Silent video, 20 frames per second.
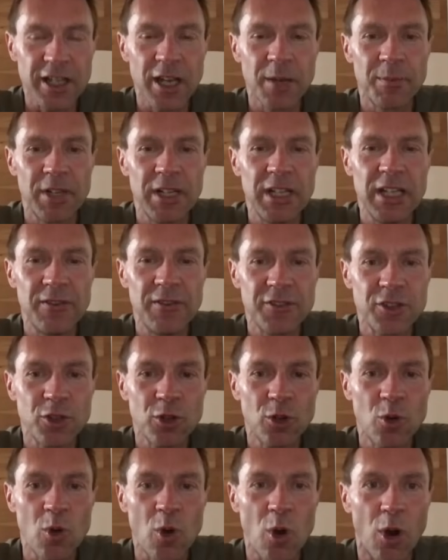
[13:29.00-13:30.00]
I believe
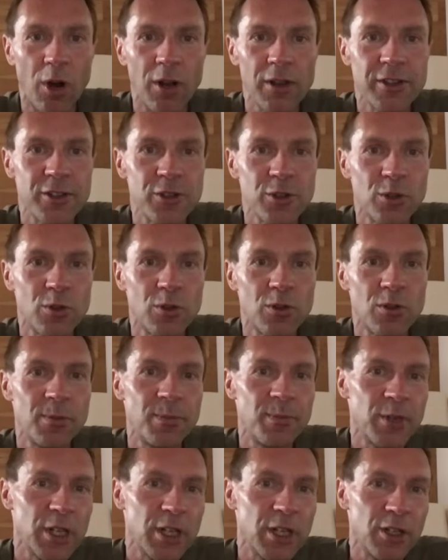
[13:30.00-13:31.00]
so. Also,
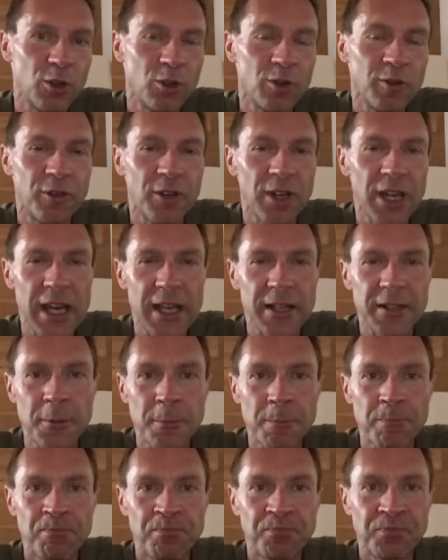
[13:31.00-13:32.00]
don't forget,
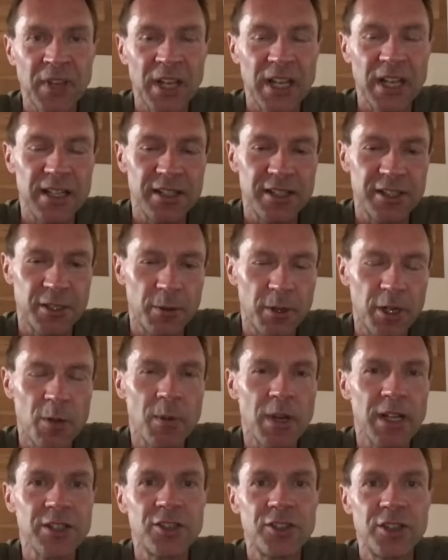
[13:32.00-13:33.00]
it's
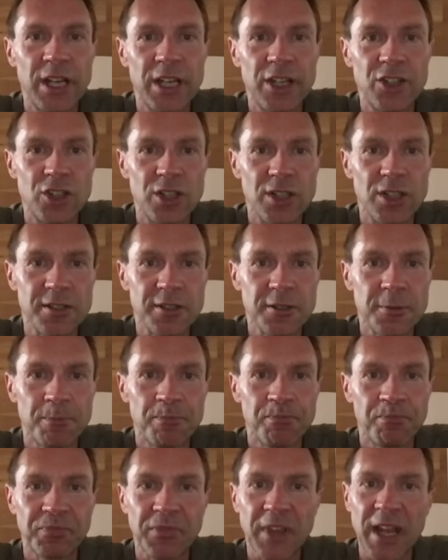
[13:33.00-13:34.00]
21 stages,
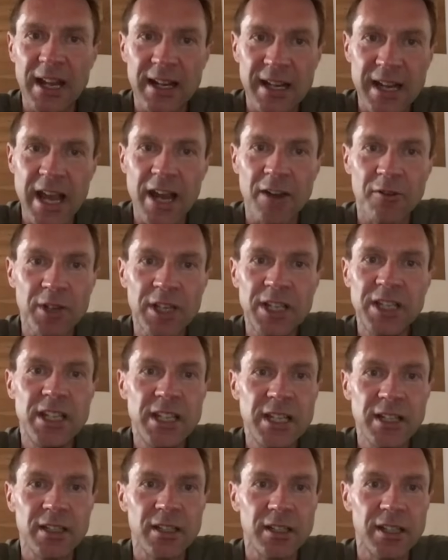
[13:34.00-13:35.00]
and every
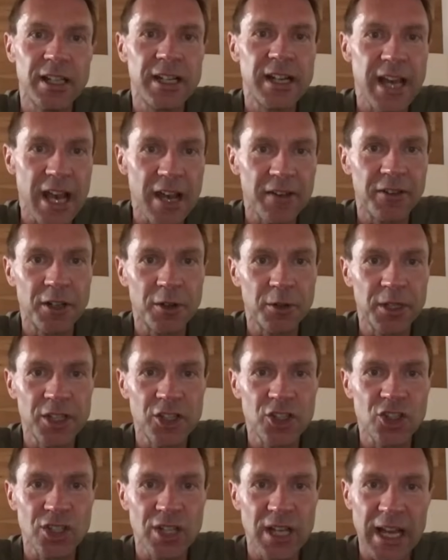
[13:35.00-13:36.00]
year, in
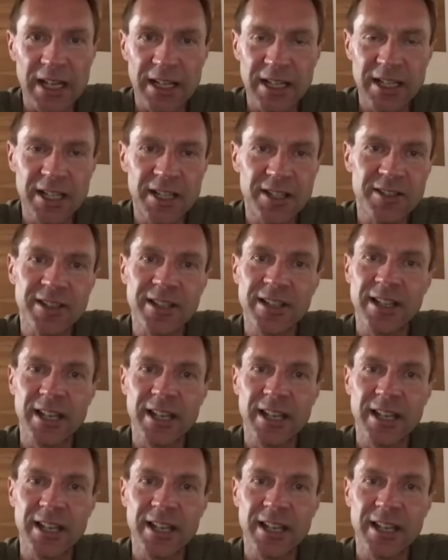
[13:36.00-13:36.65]
average, at least